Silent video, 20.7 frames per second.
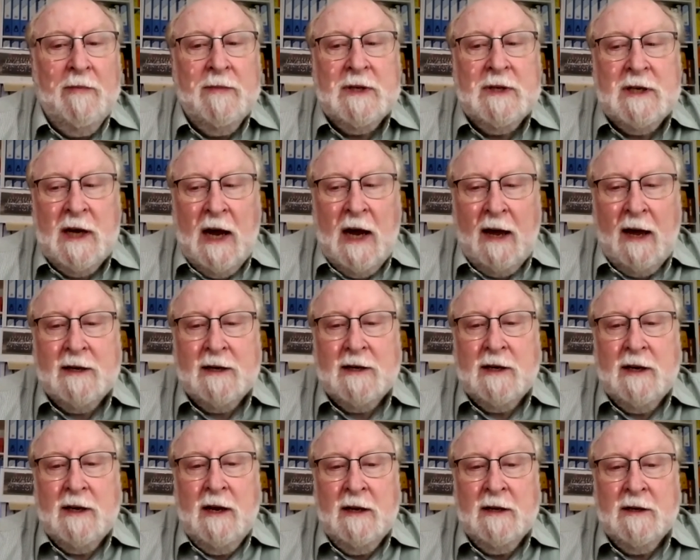
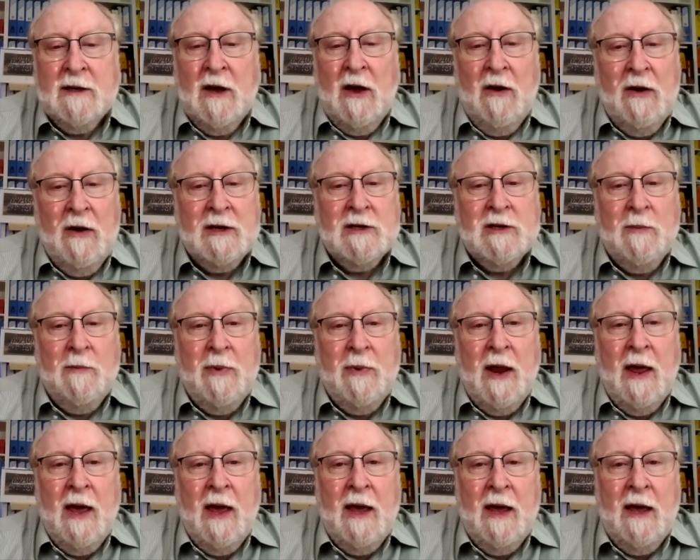Tax is going to
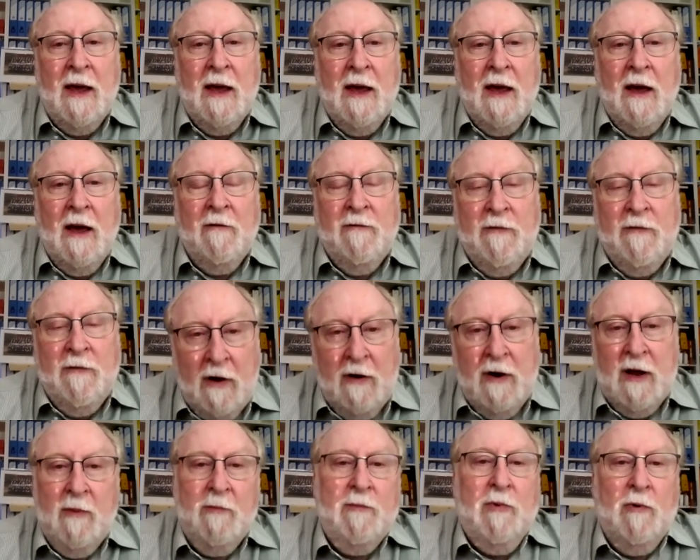play a
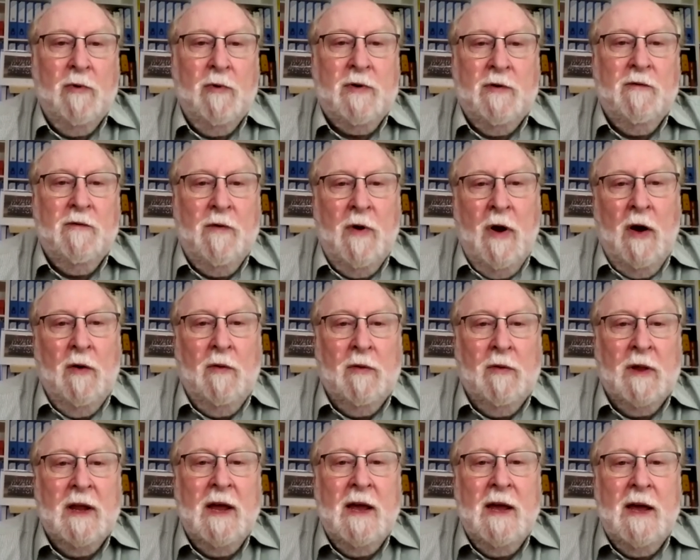very important
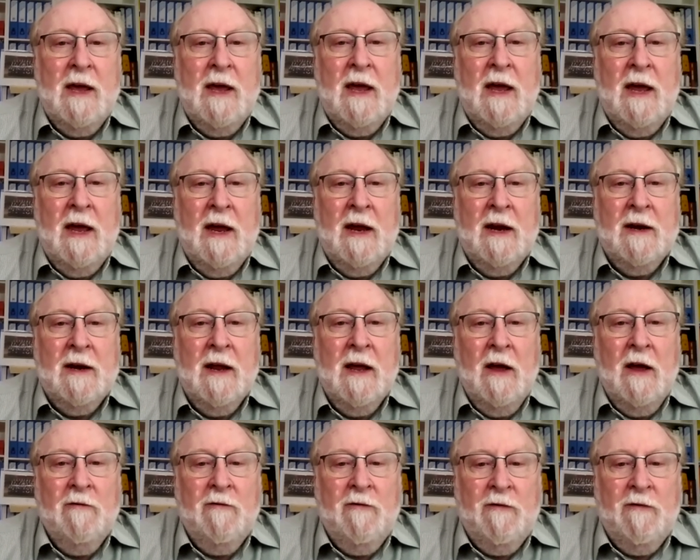role in
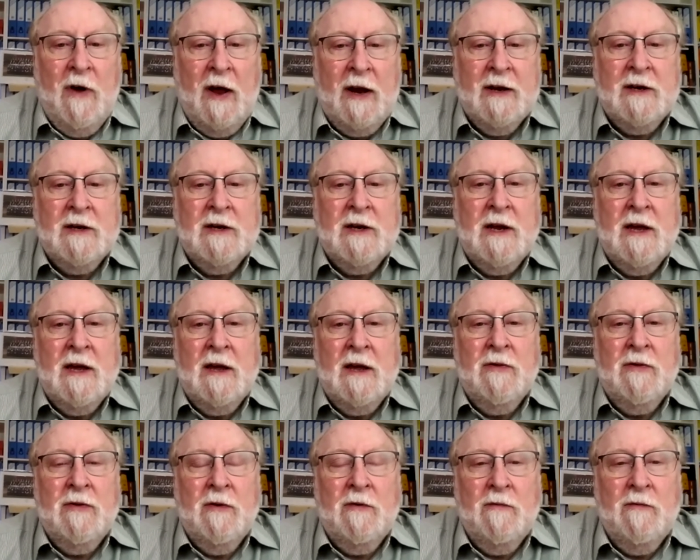
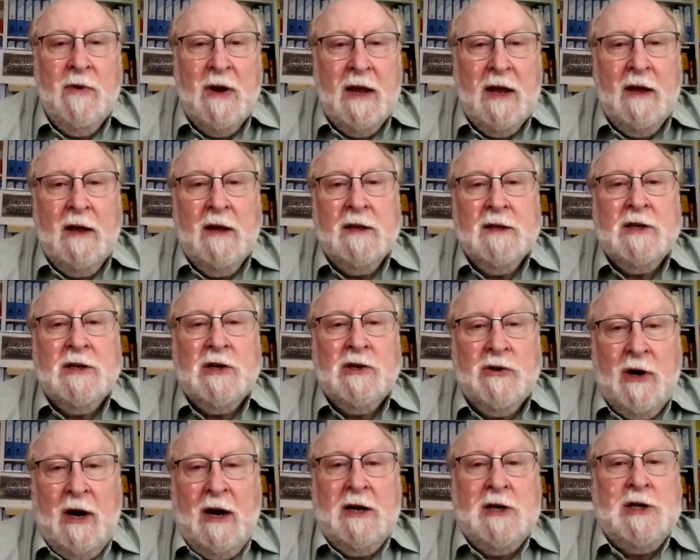funding the
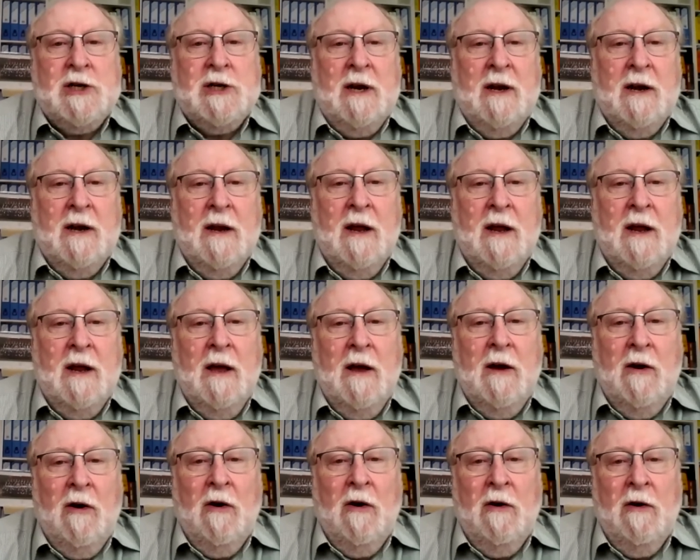reconstruction
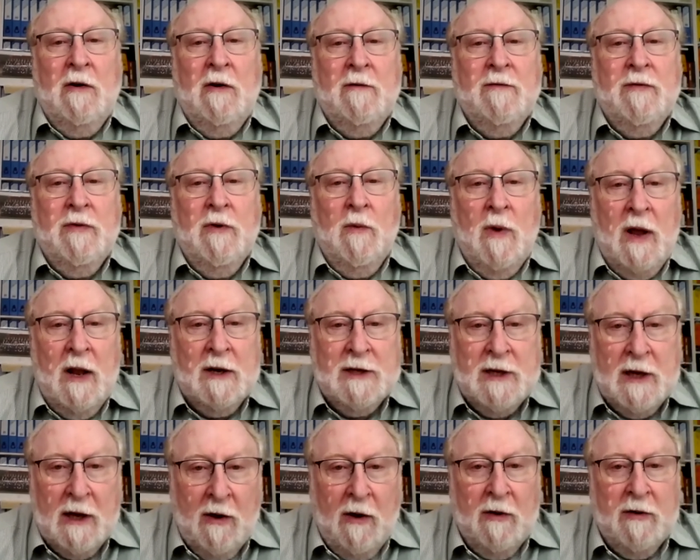of the world
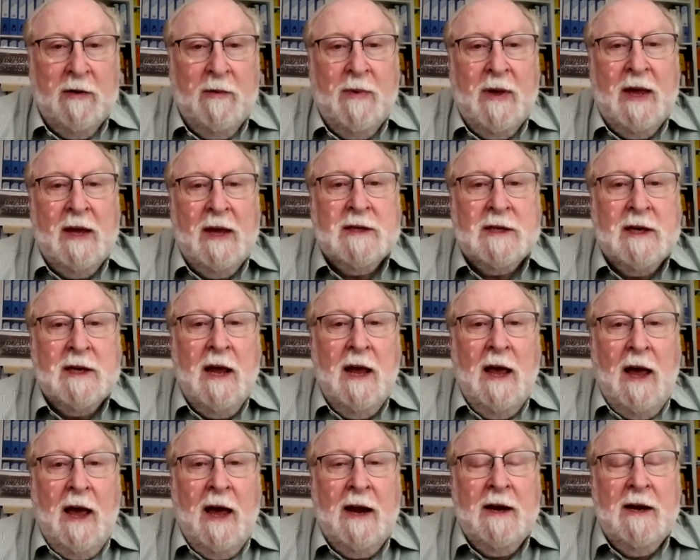economies,
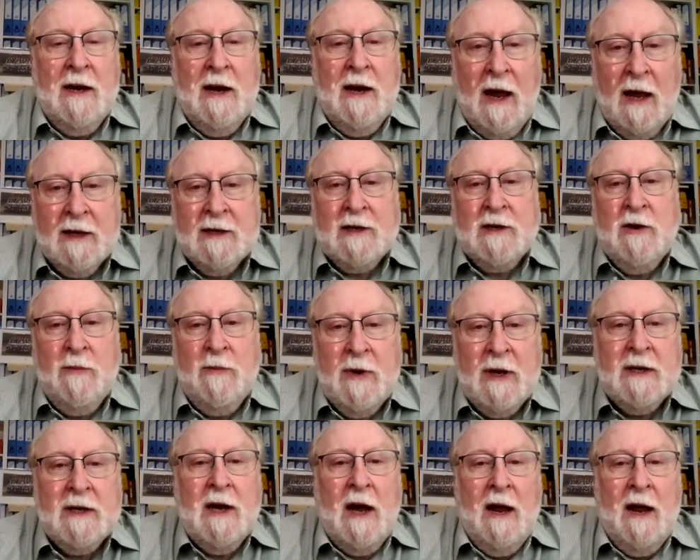and it has to
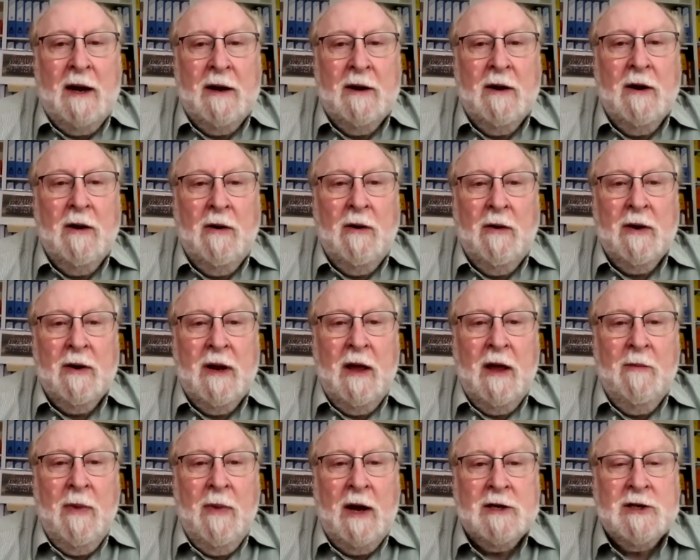be done on a
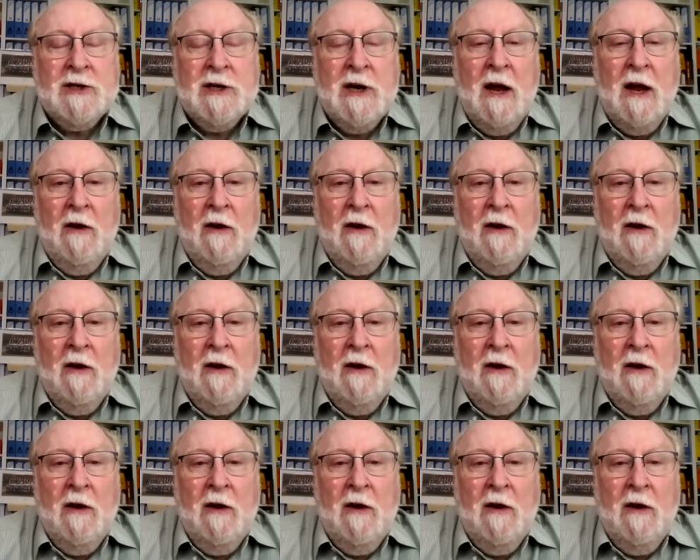much